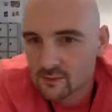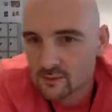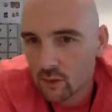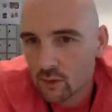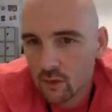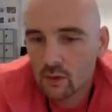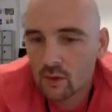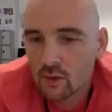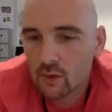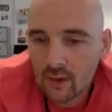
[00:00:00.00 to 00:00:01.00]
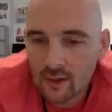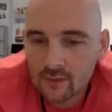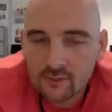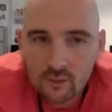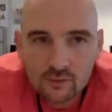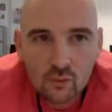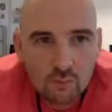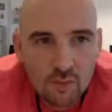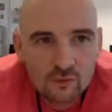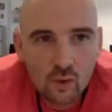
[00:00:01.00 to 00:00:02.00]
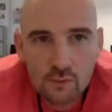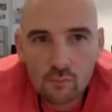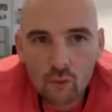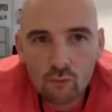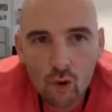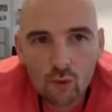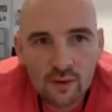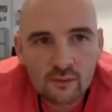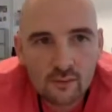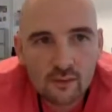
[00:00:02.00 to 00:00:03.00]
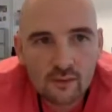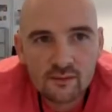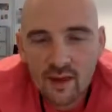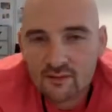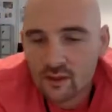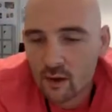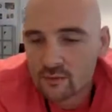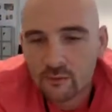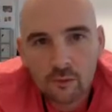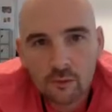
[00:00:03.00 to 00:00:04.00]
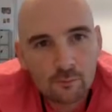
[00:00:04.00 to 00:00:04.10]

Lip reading: So it plays quite an important role in textiles too.